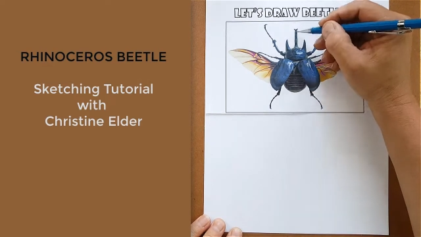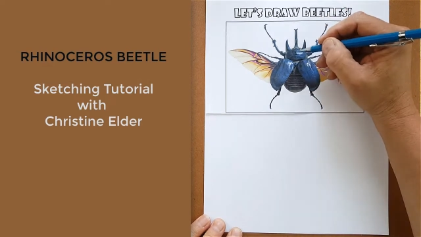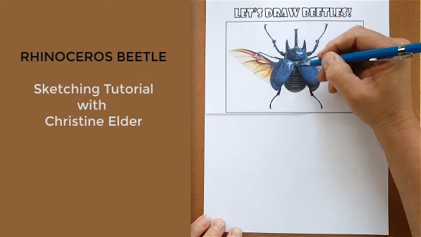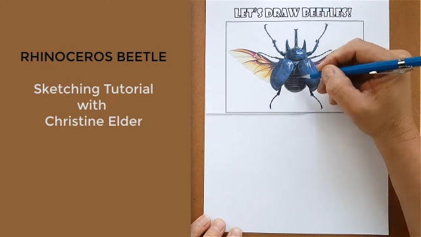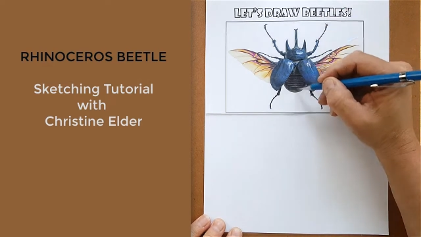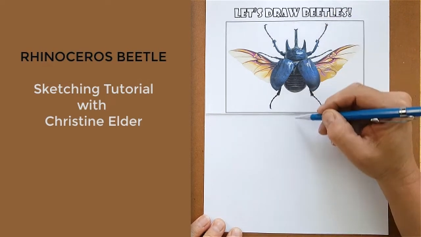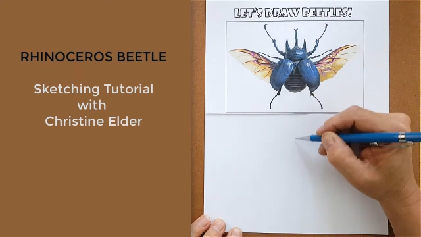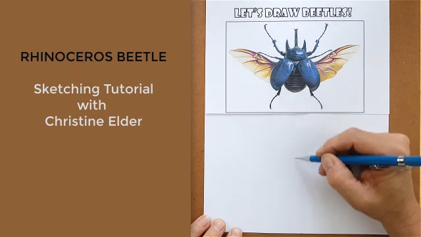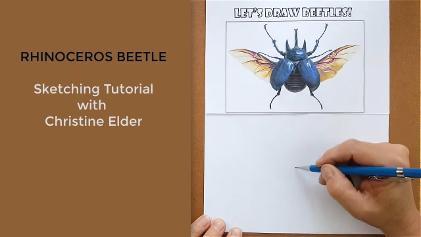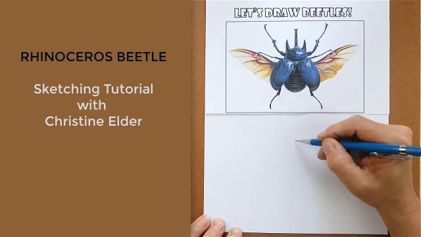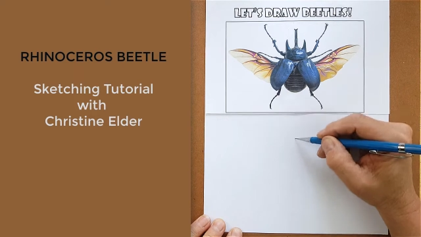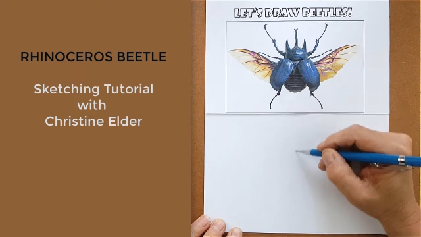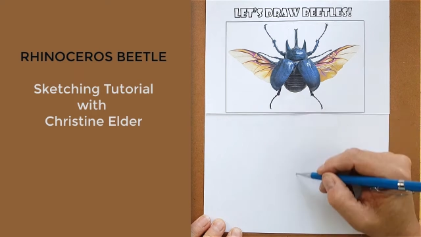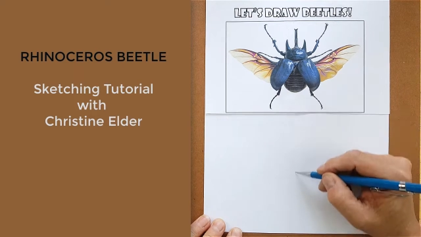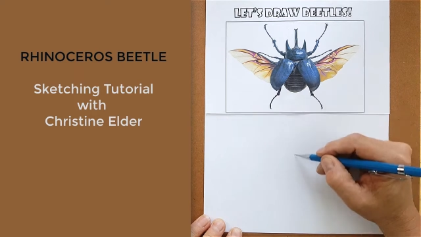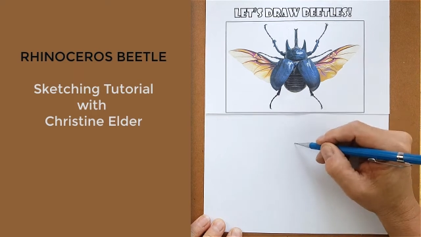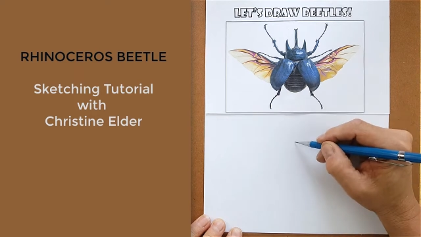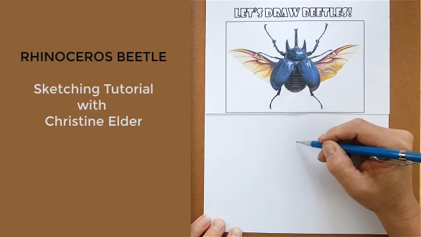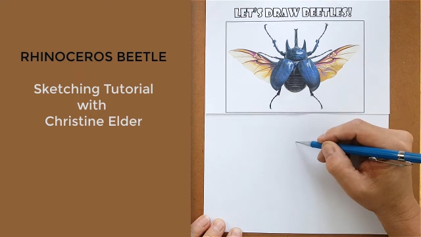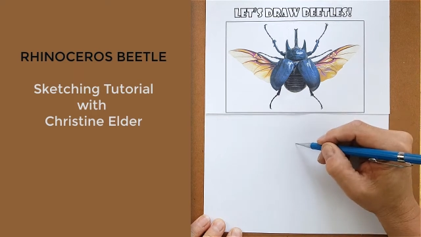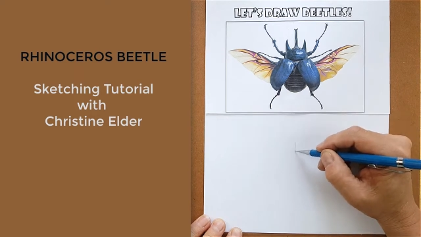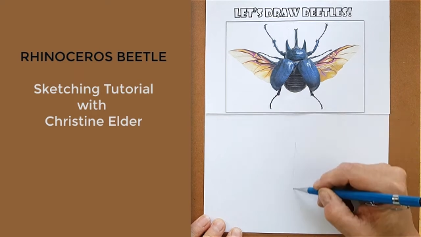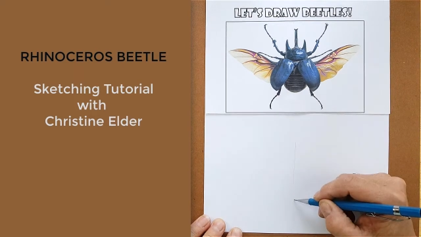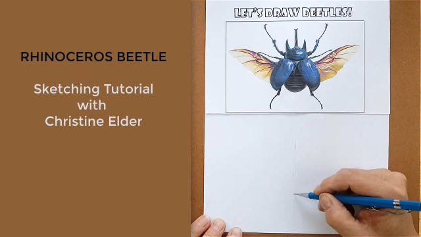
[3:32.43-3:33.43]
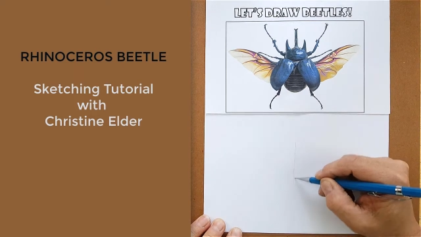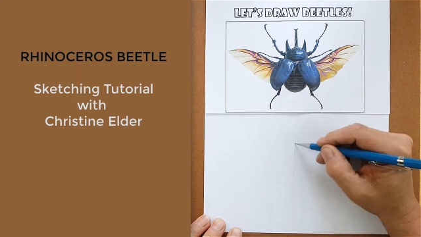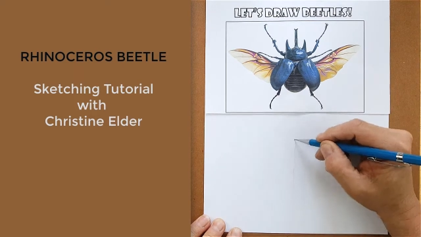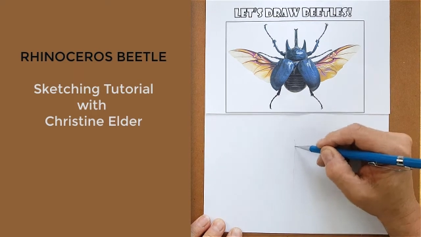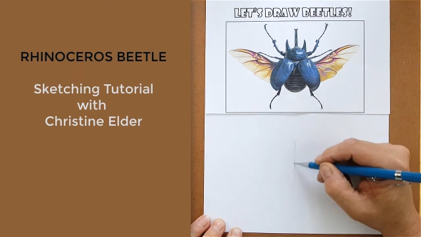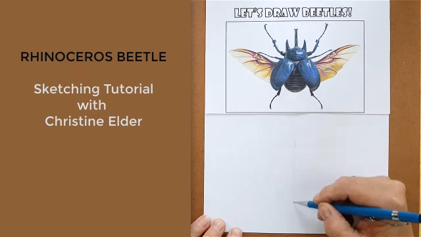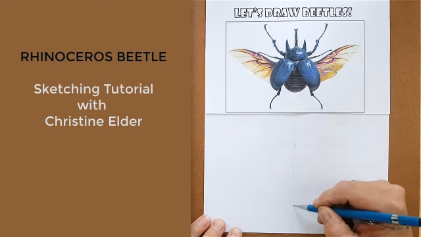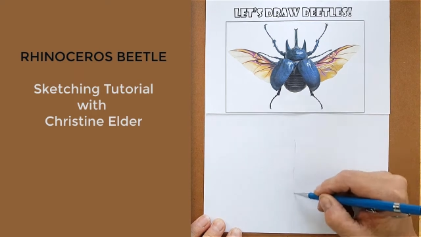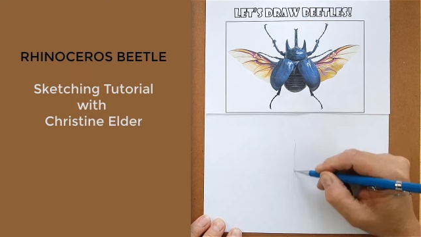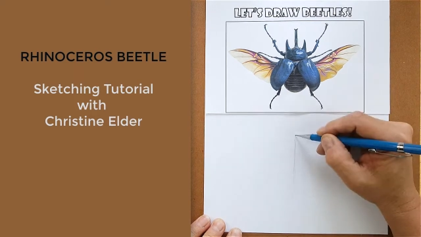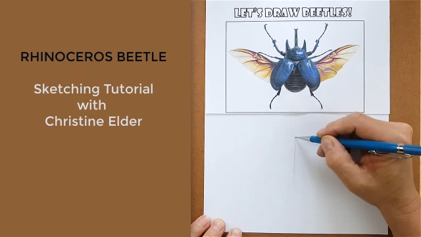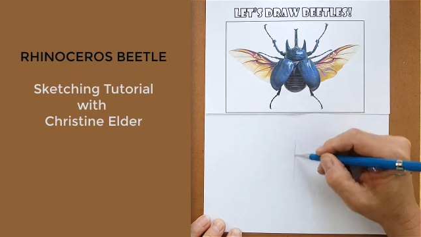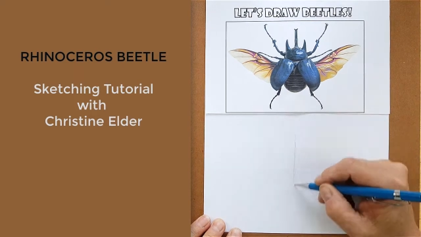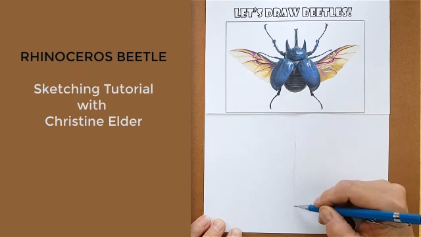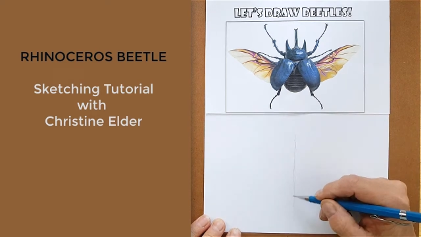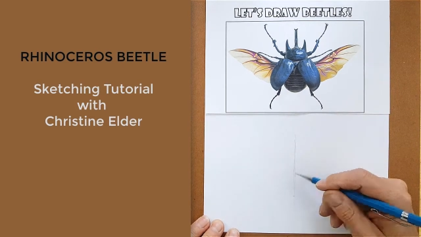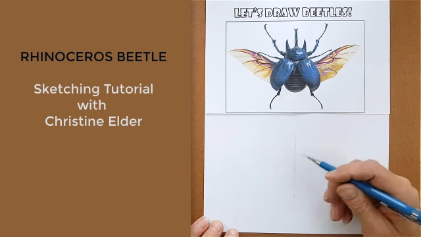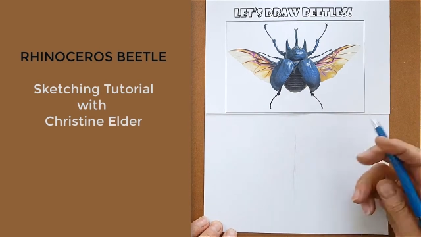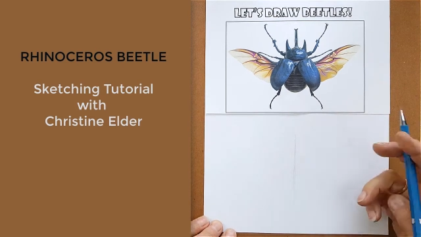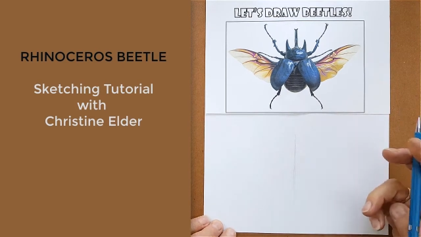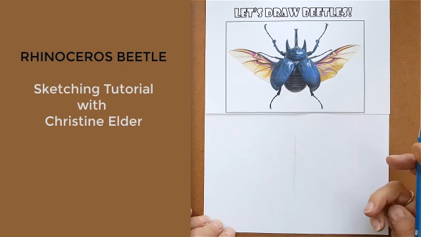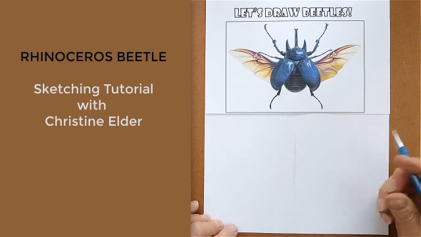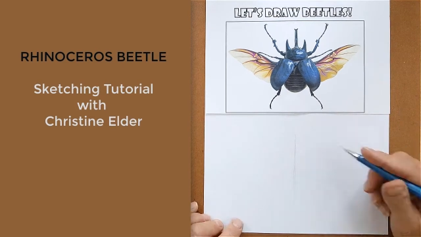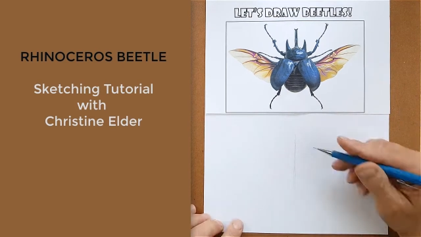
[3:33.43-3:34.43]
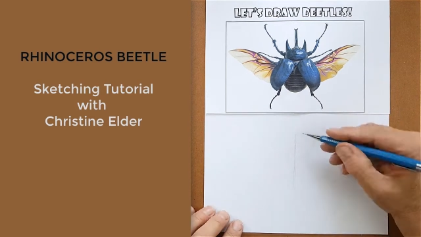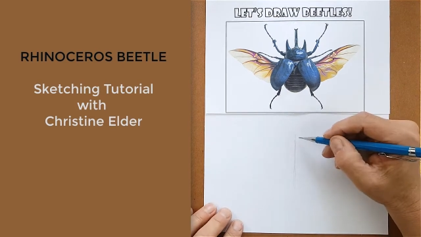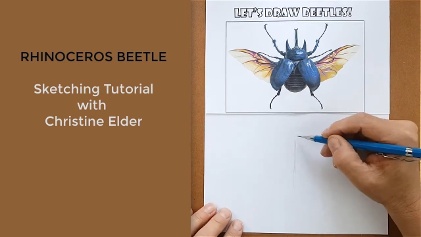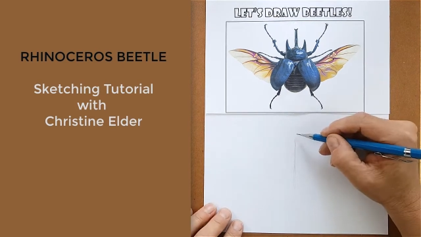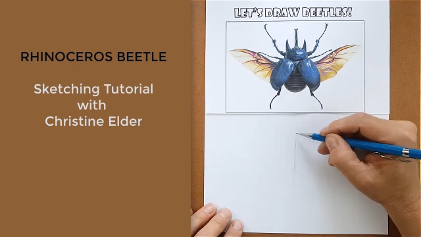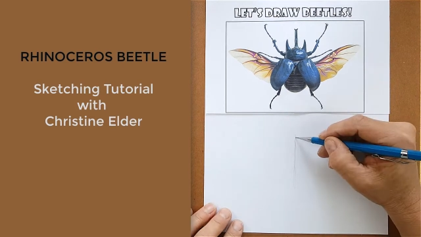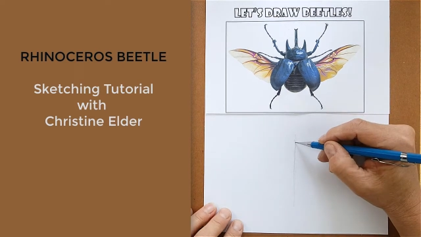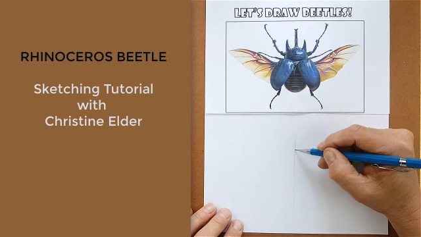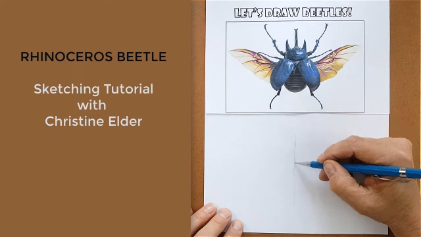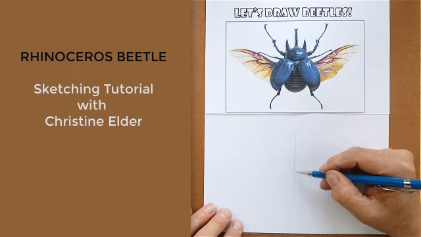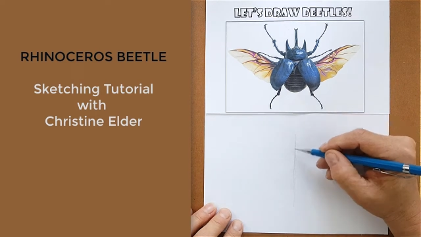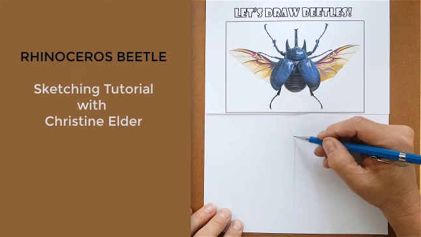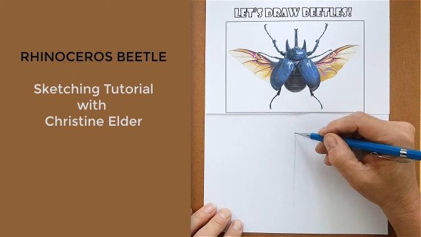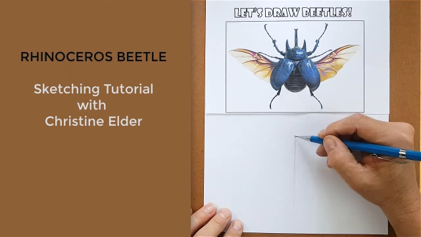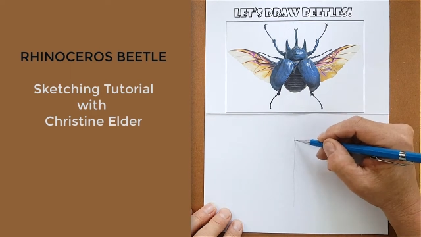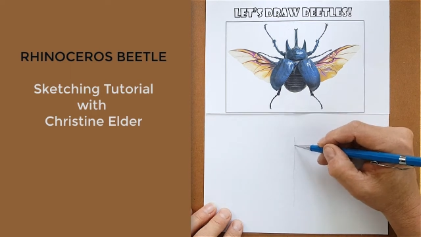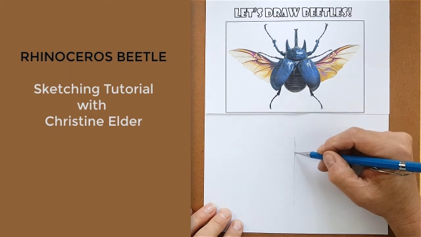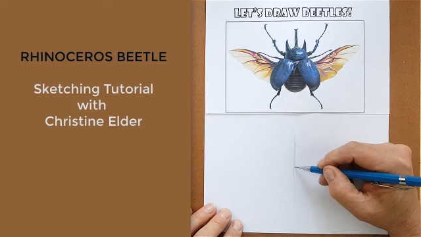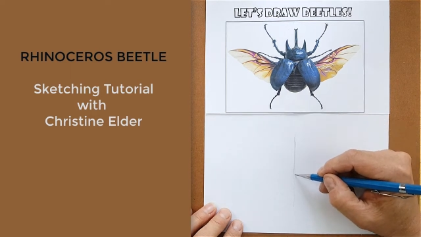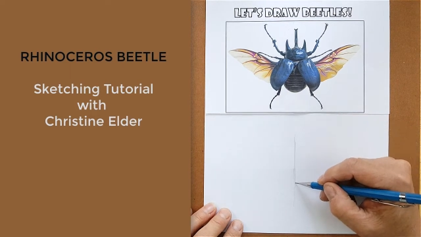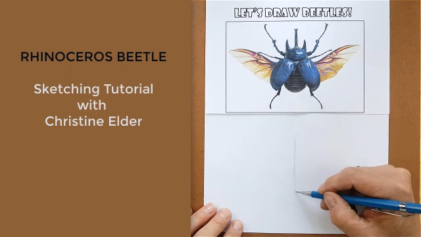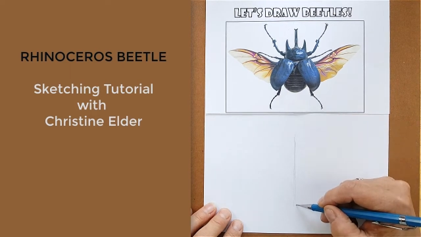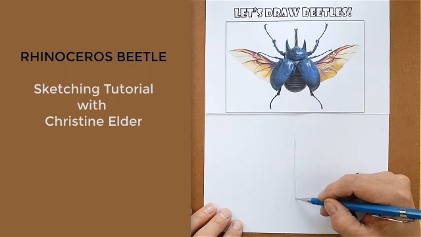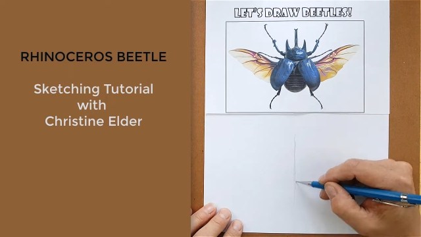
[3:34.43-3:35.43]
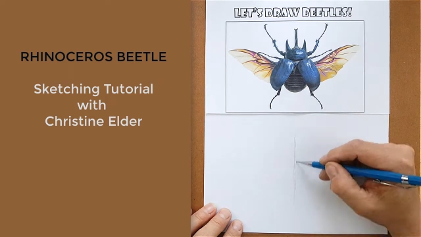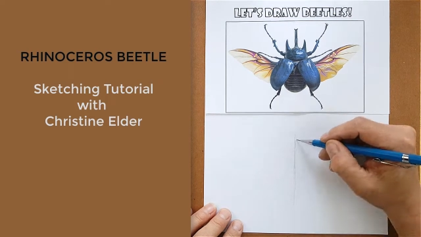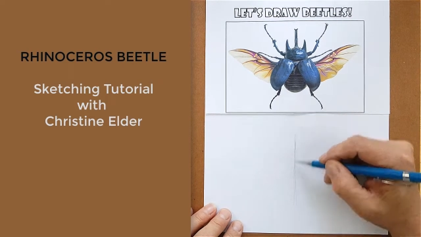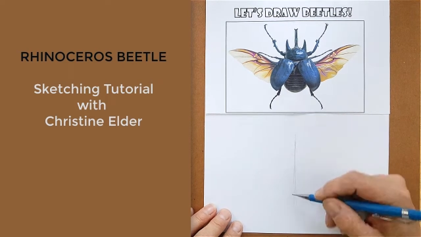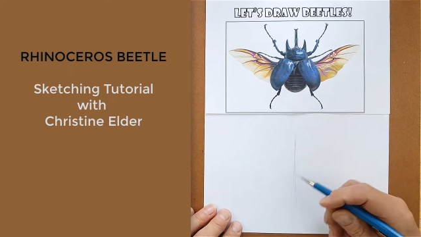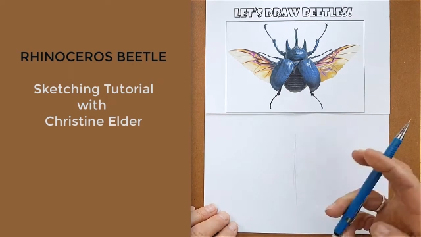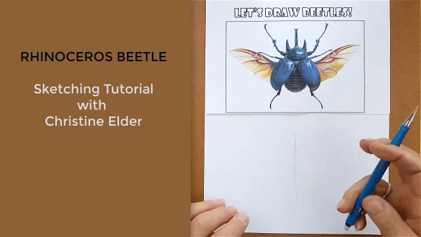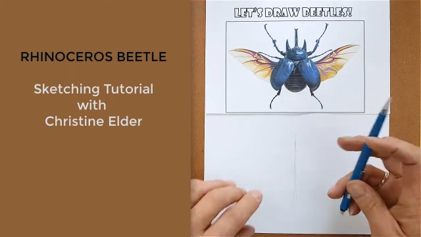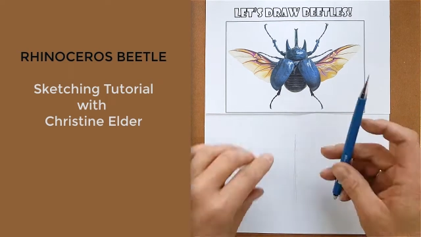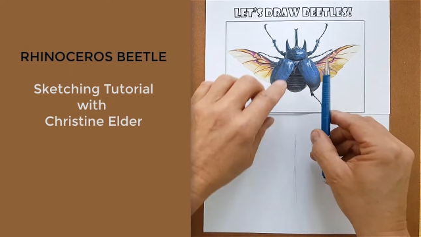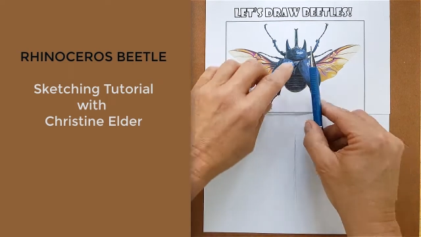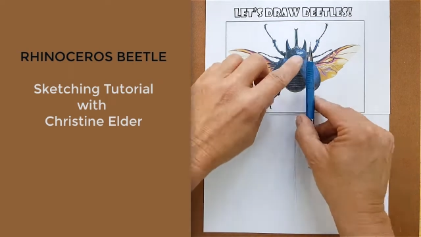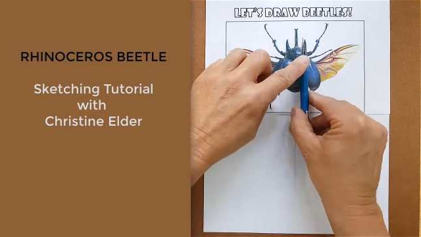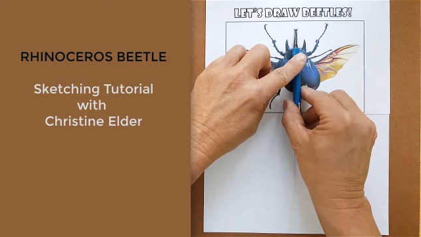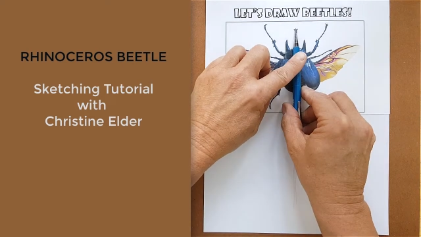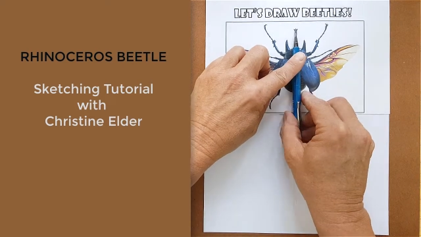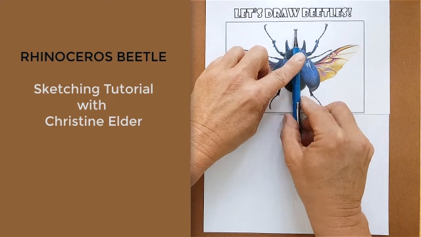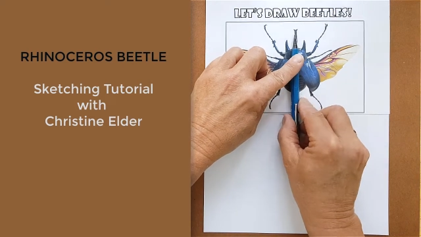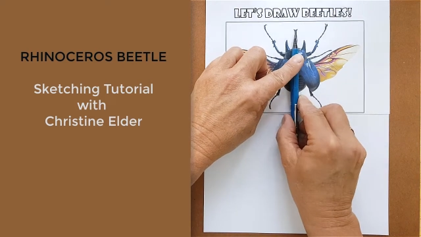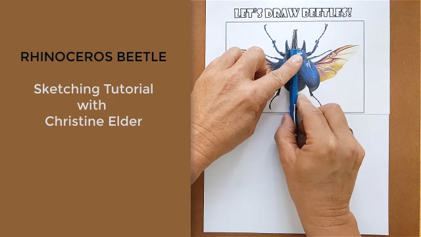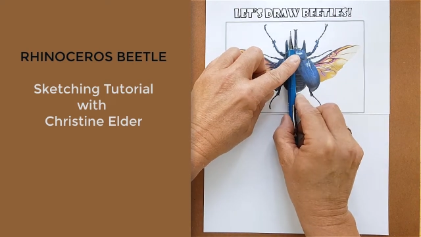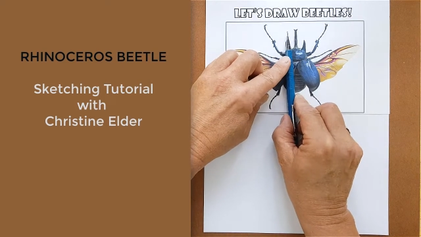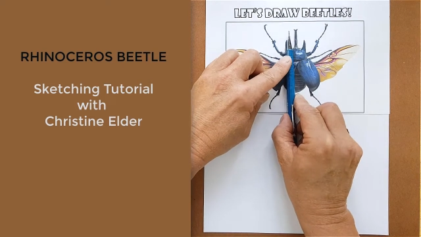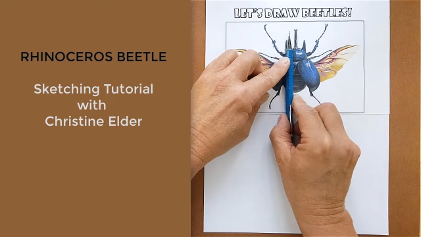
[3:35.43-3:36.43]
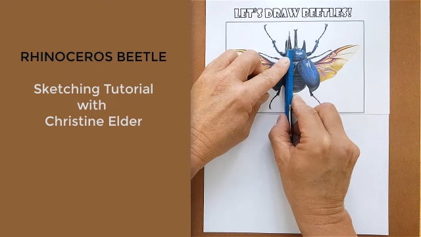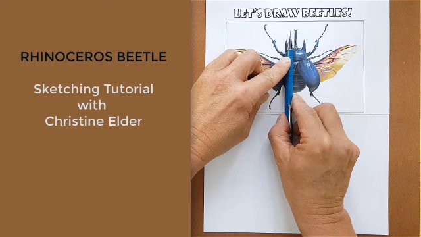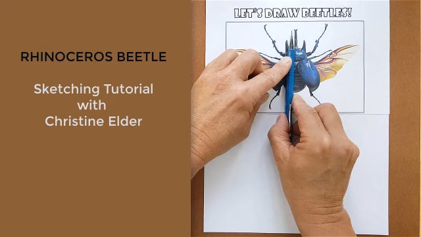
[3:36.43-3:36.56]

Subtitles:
Nobody's mouth can be seen.